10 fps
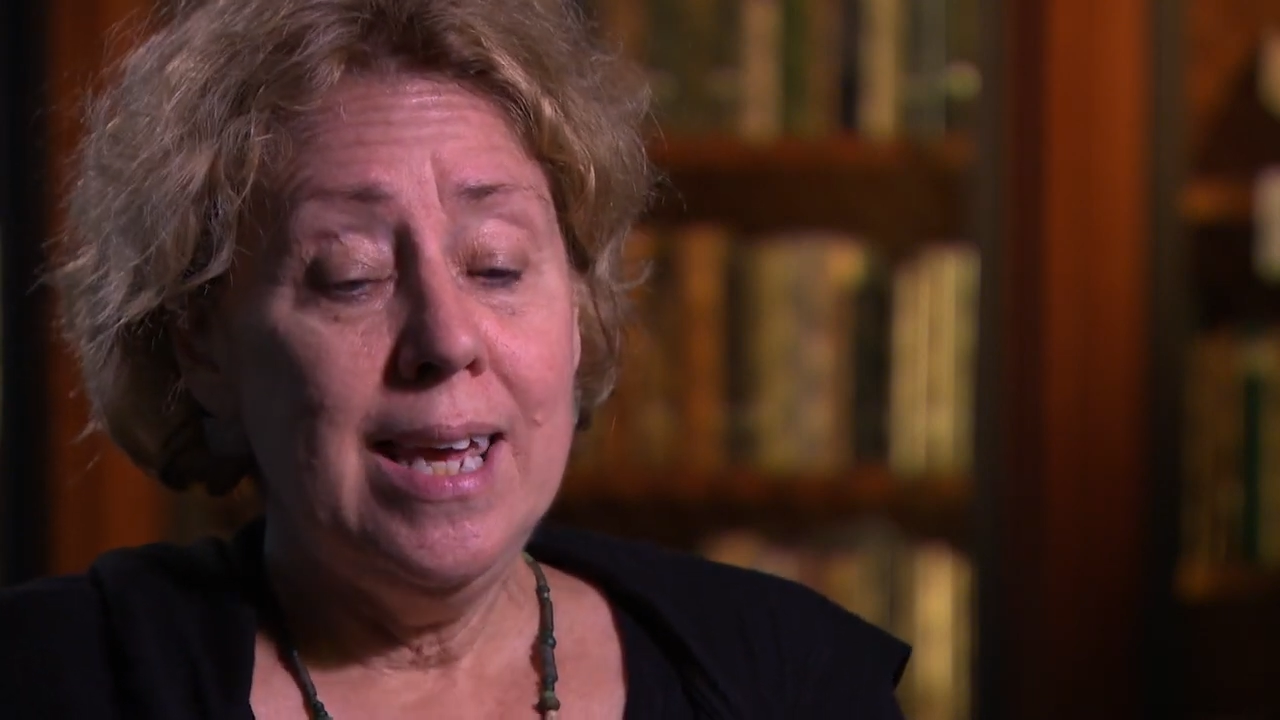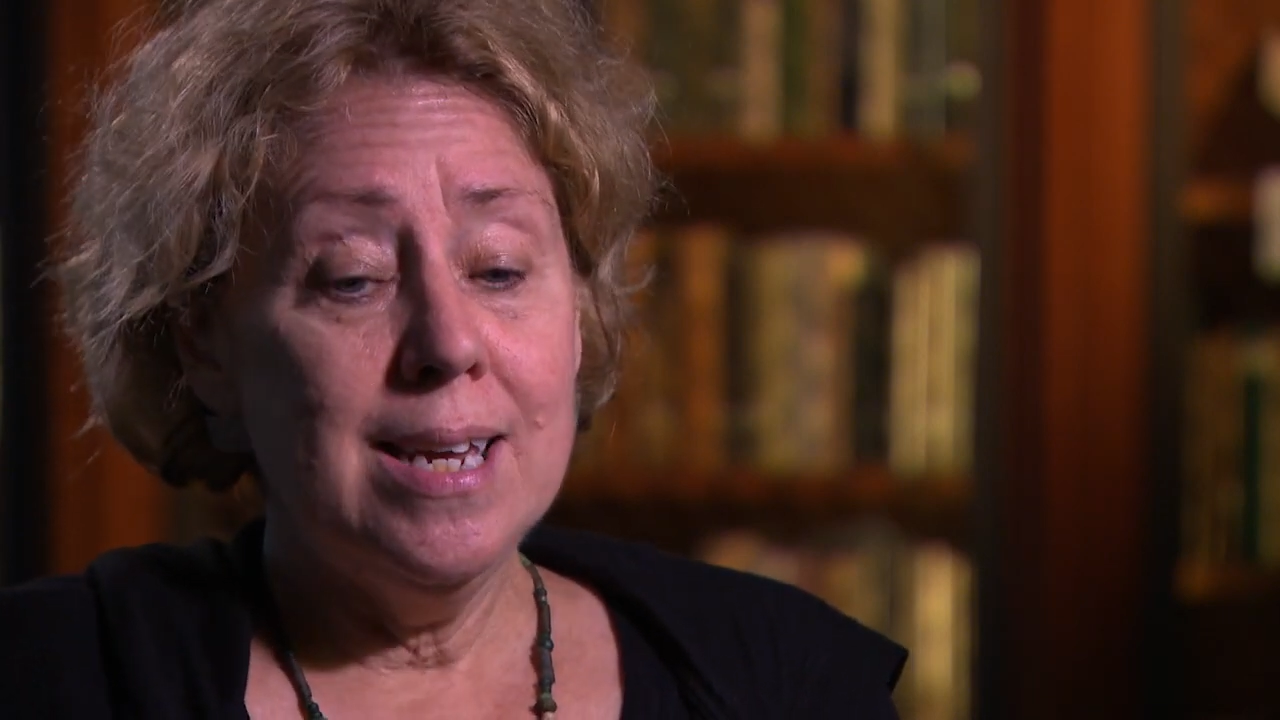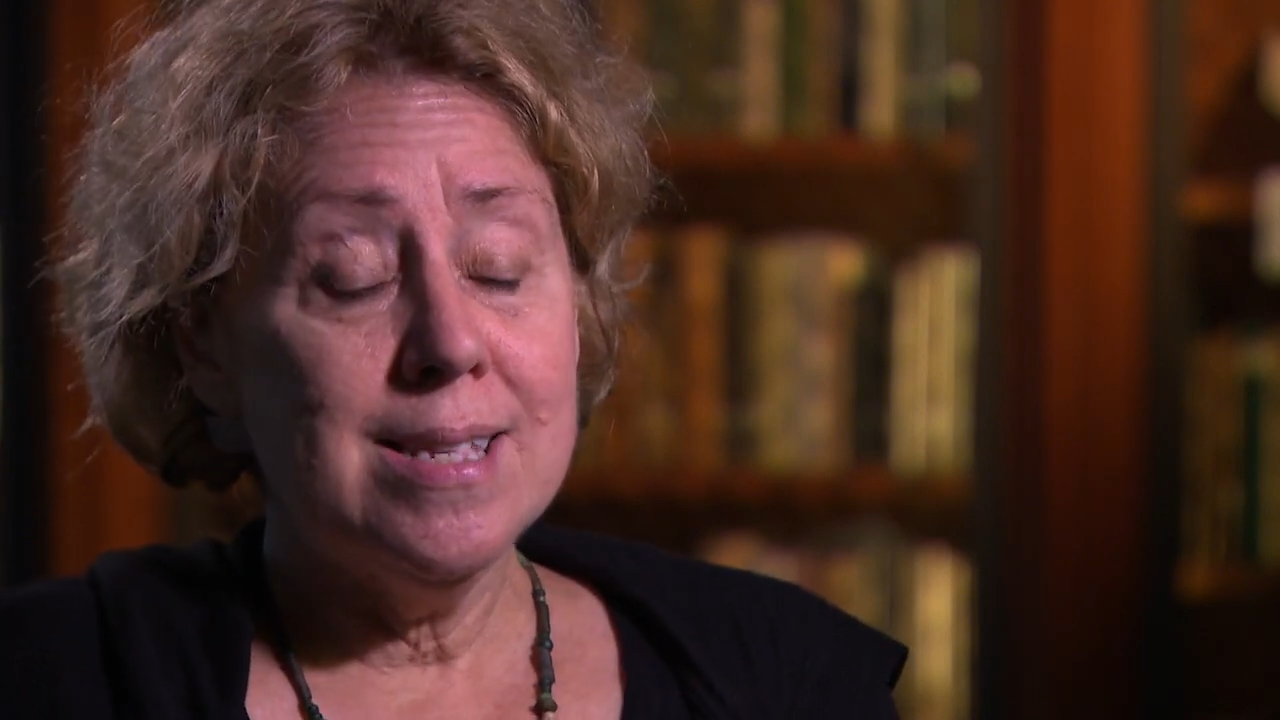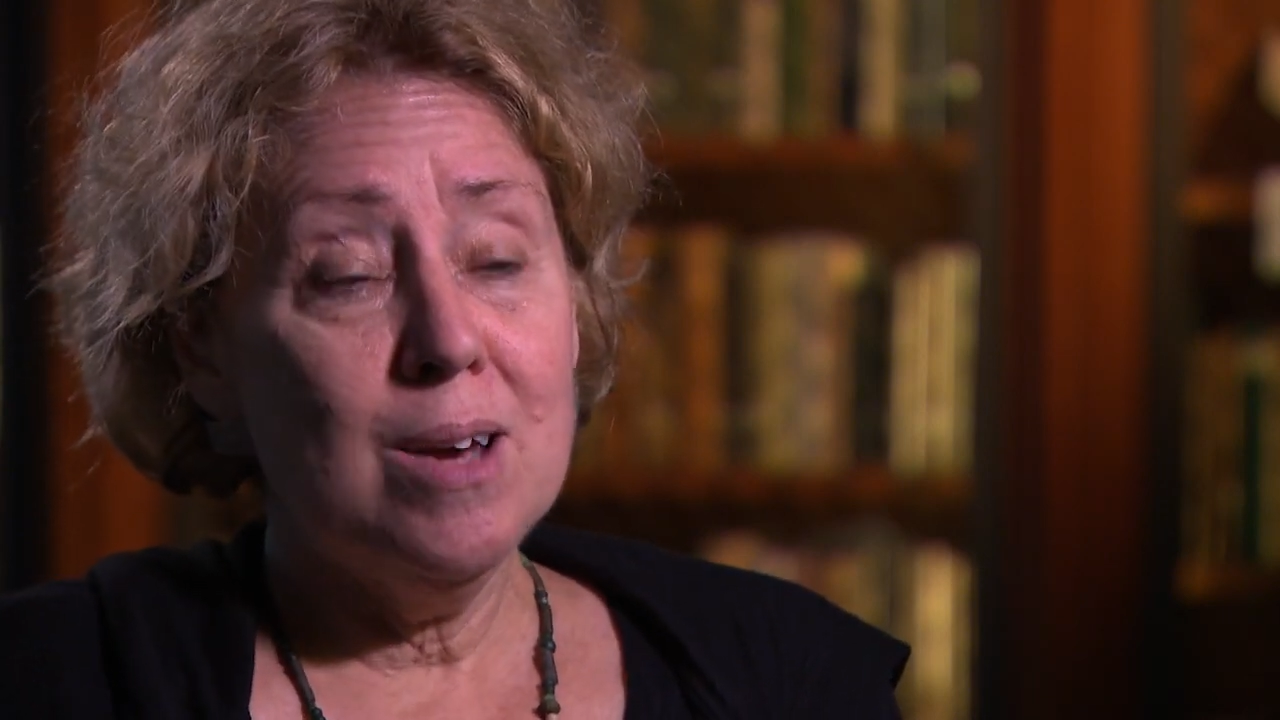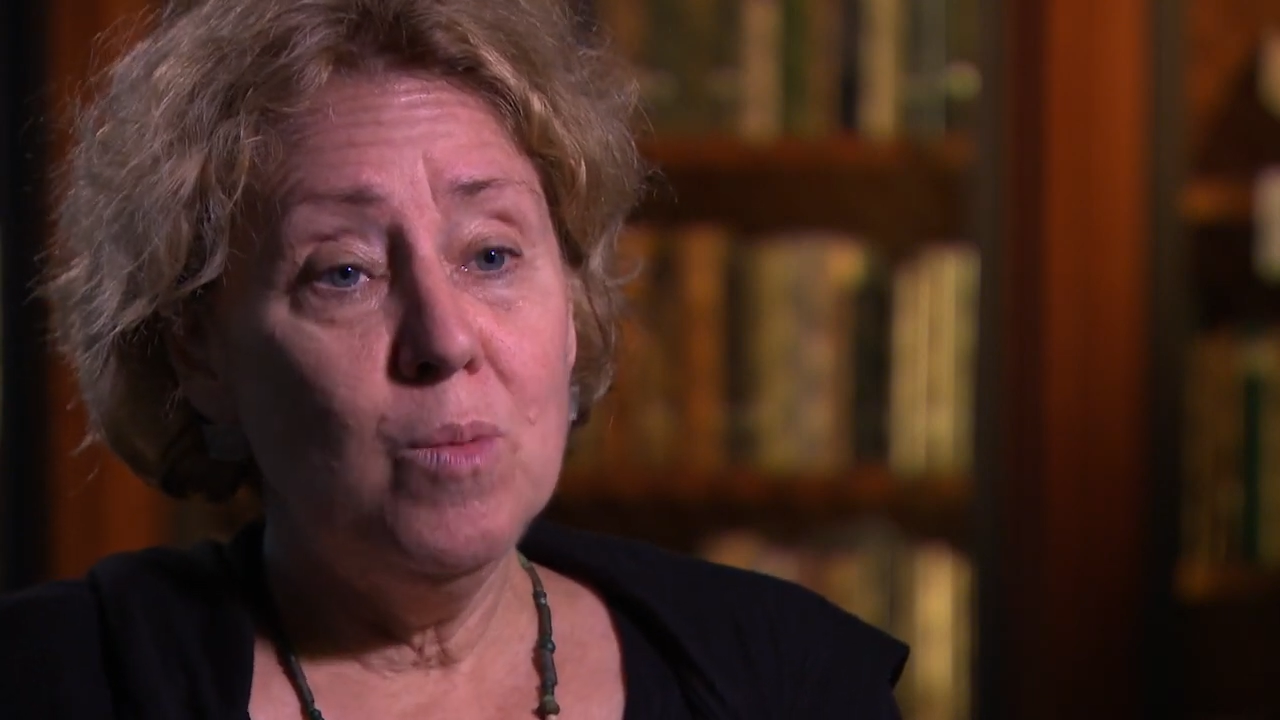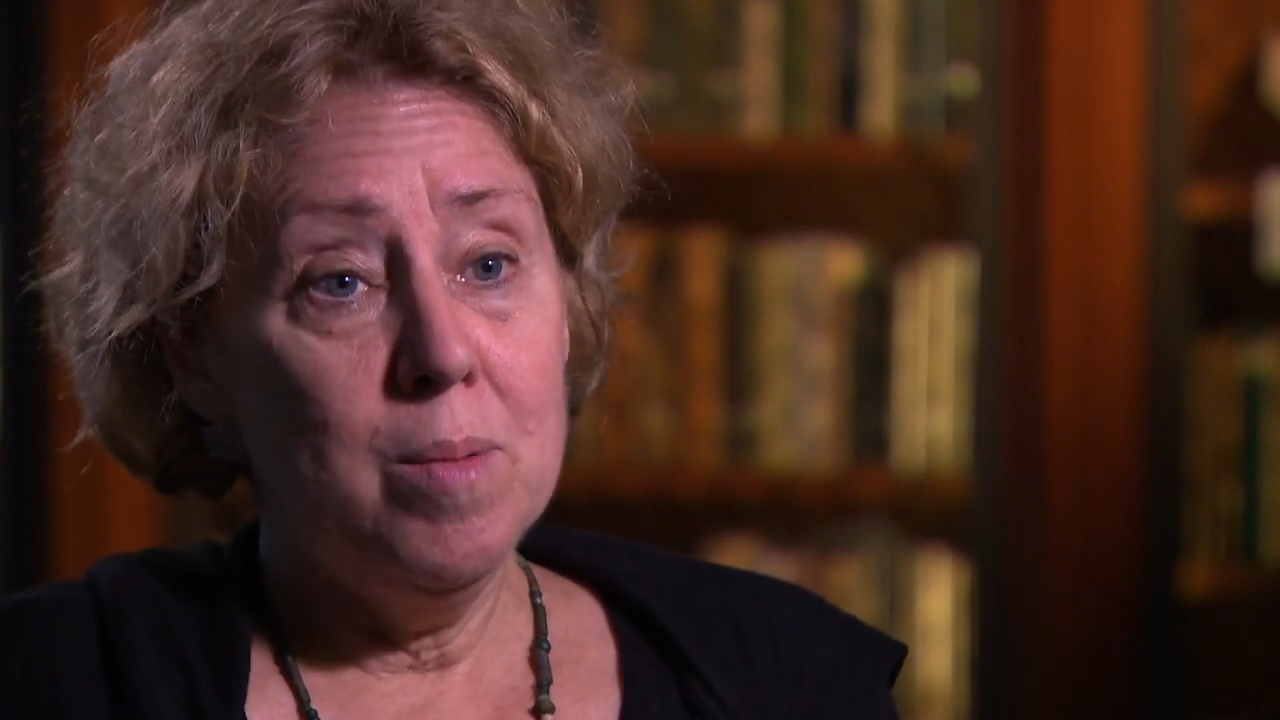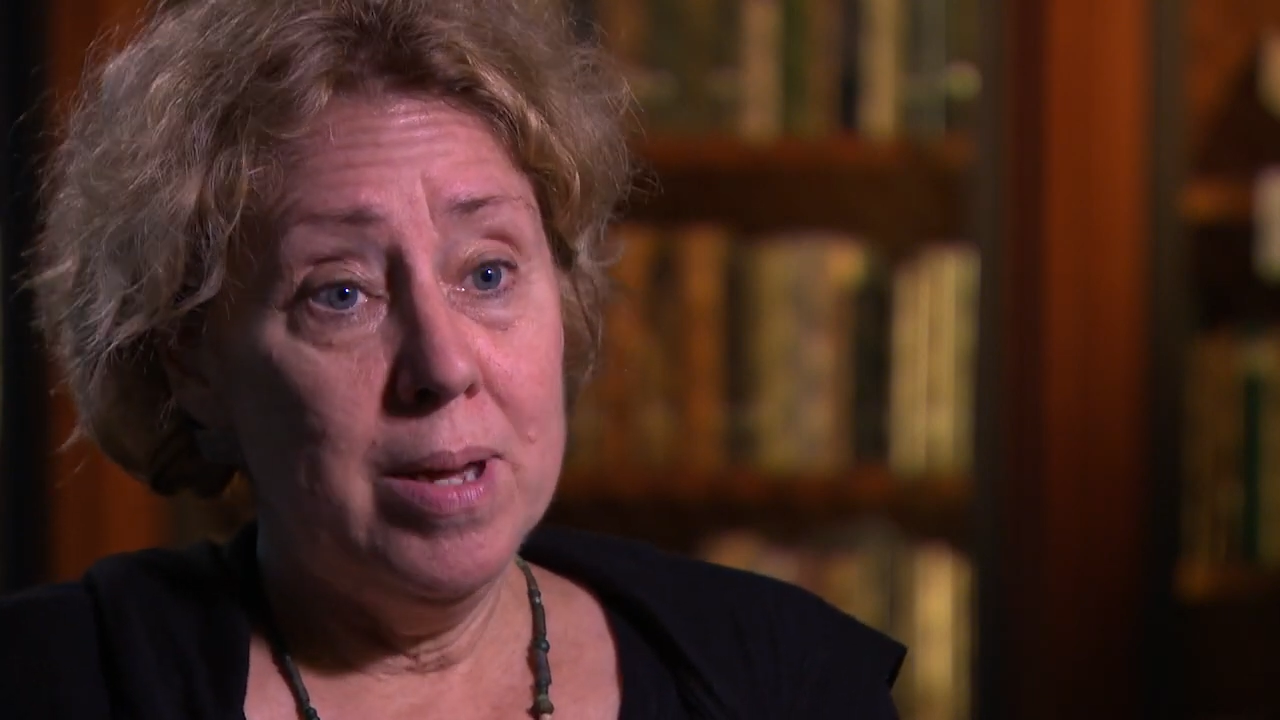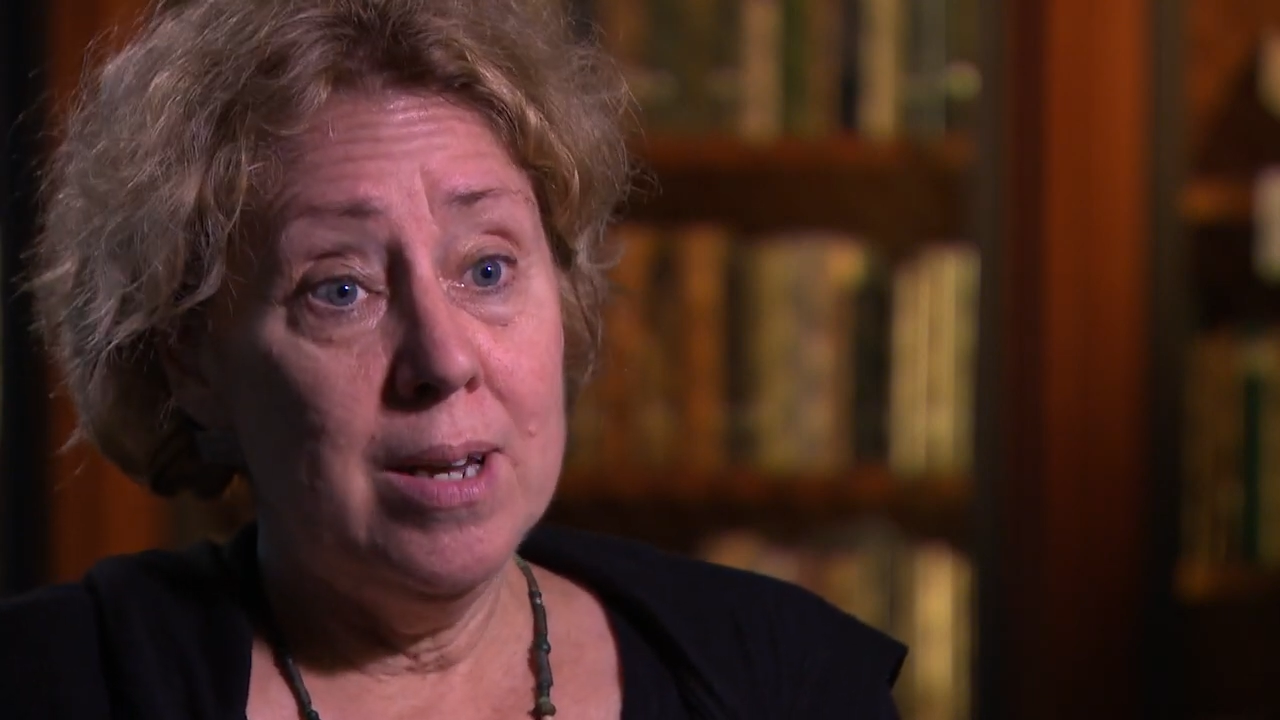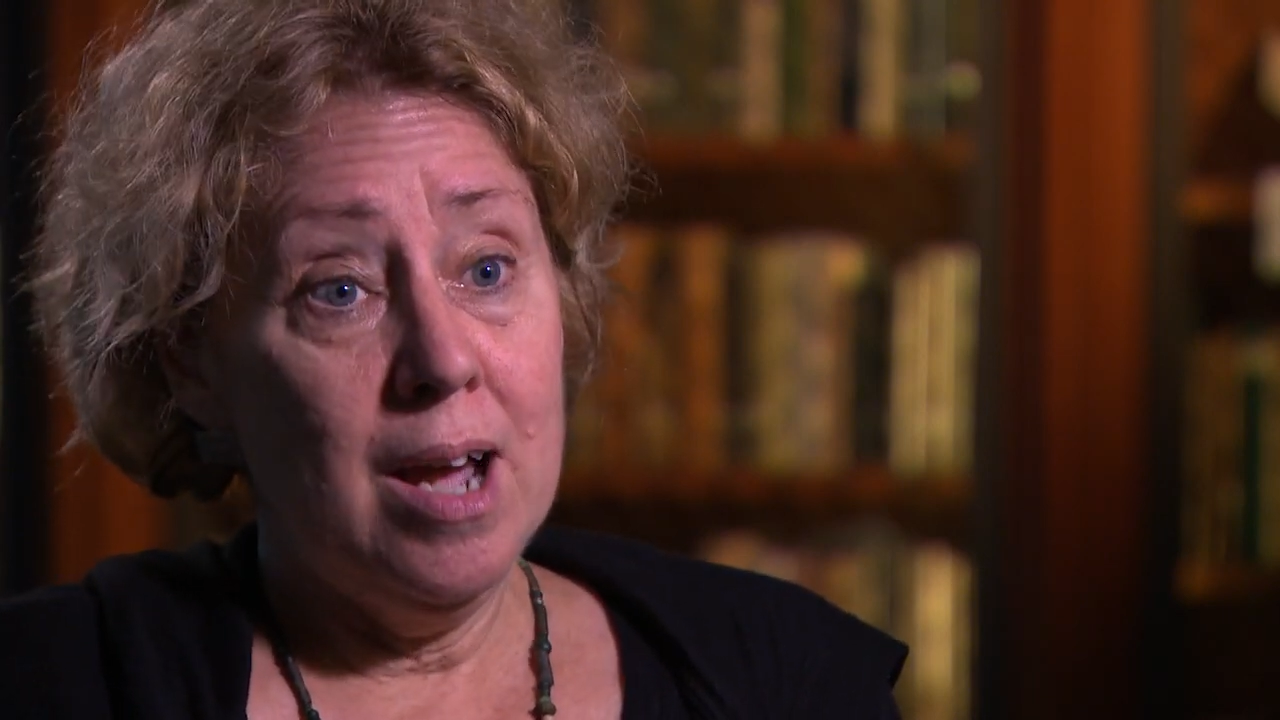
is that women